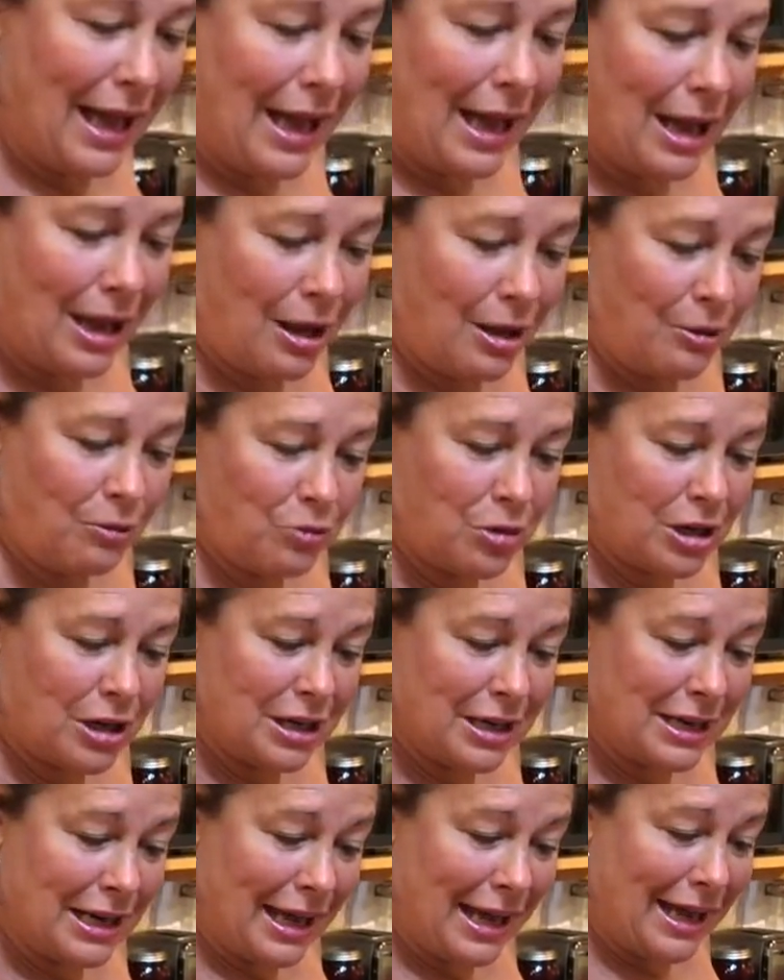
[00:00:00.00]
And we're
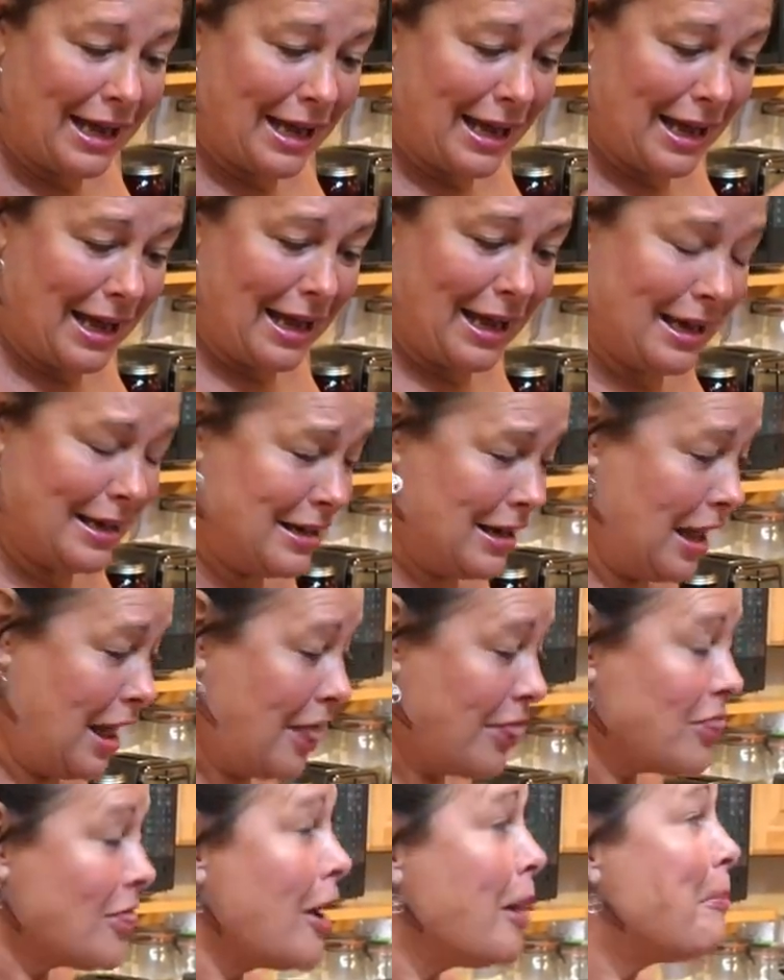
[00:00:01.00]
gonna add
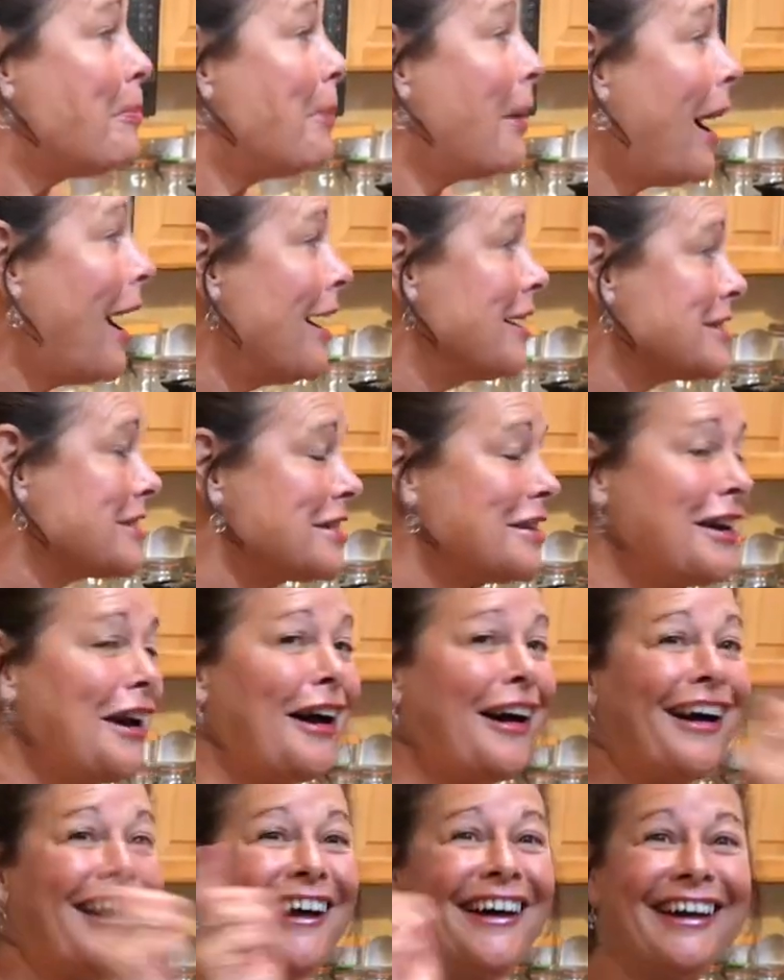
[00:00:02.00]
the
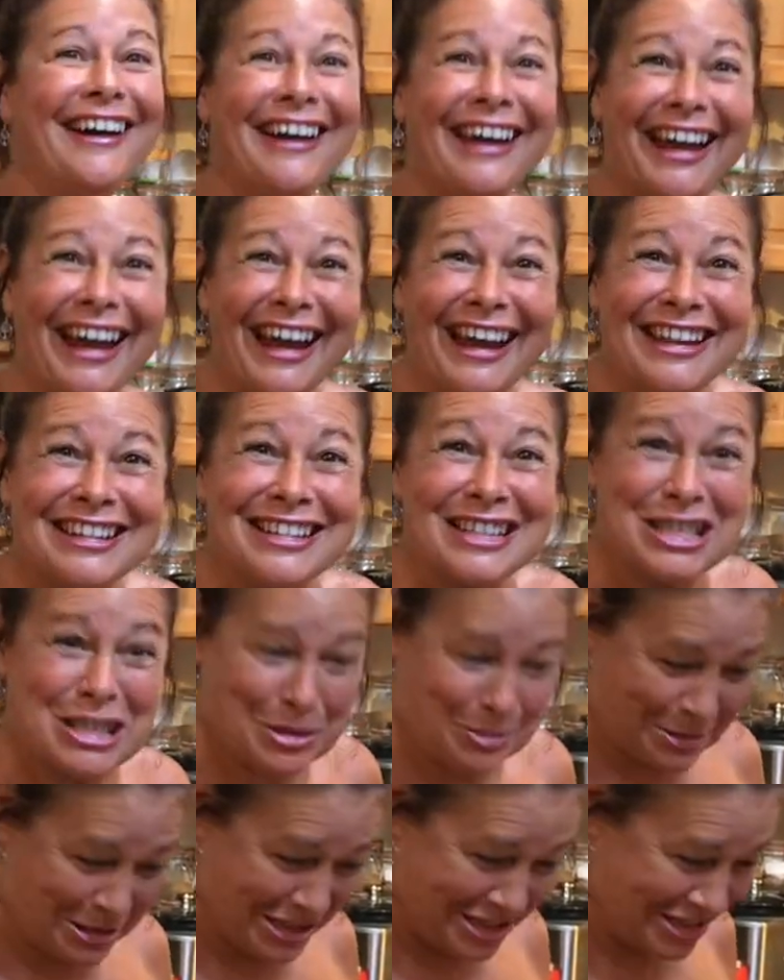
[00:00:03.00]
pasta and the
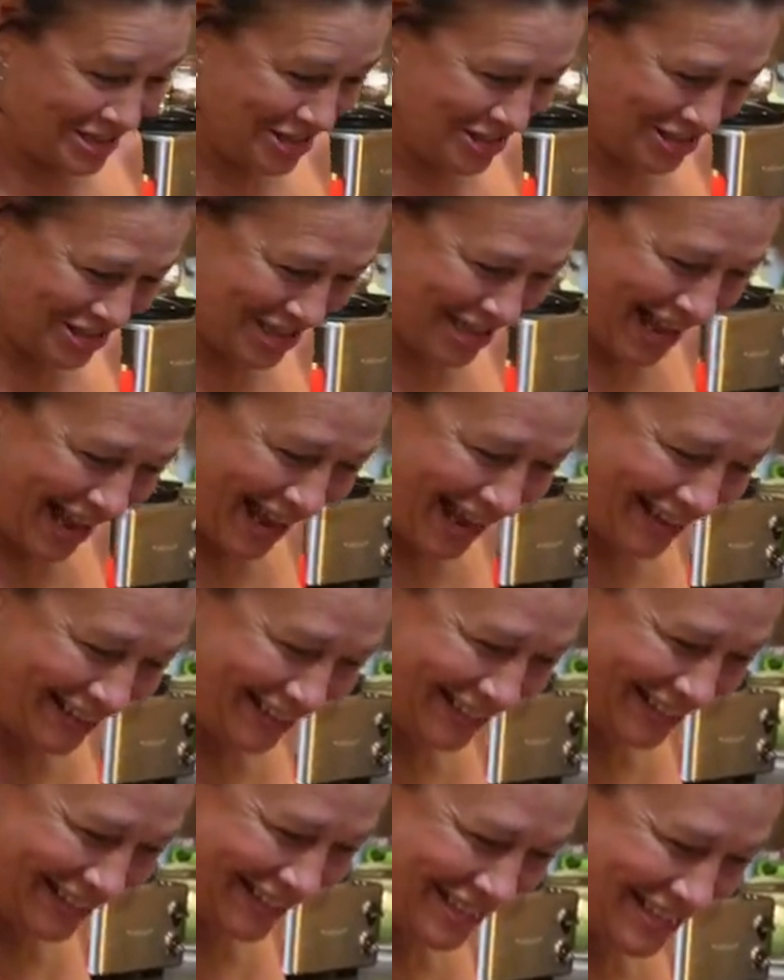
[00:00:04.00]
spinach. That
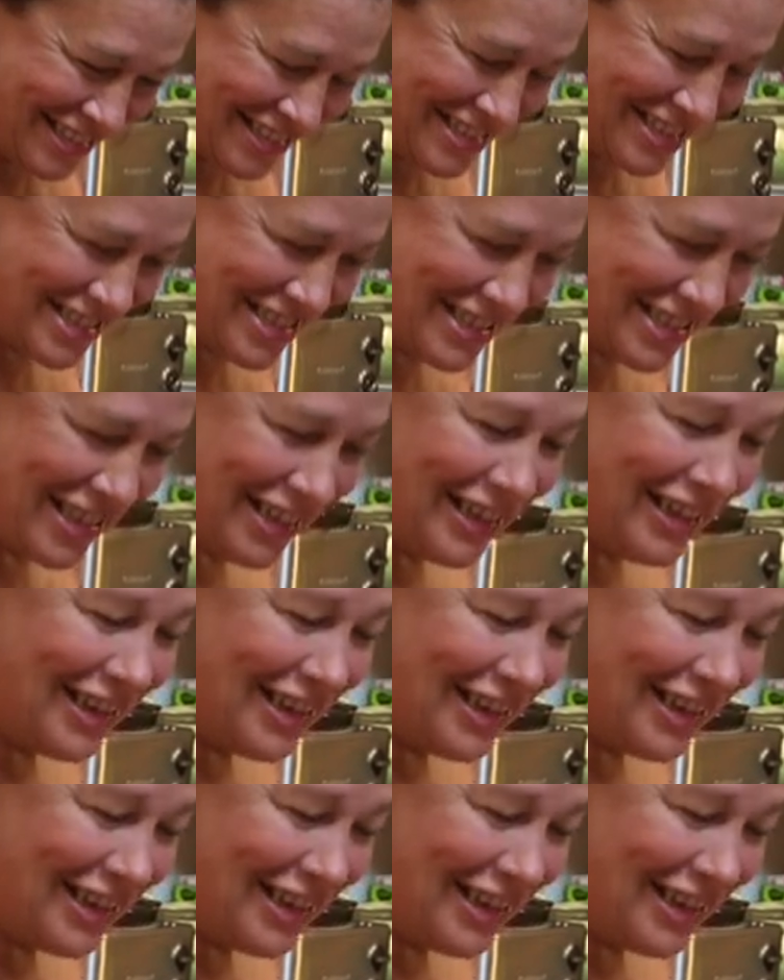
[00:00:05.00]
is